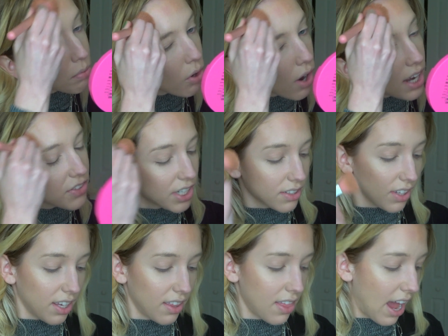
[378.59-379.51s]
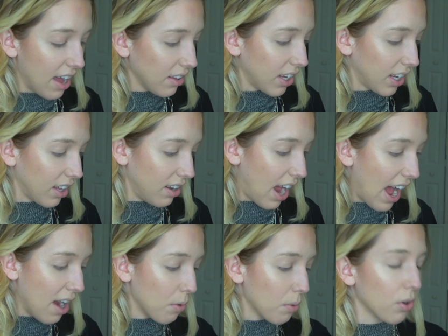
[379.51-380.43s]
project like that, like an
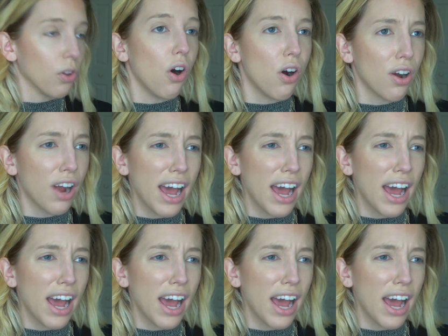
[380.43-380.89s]
hour long,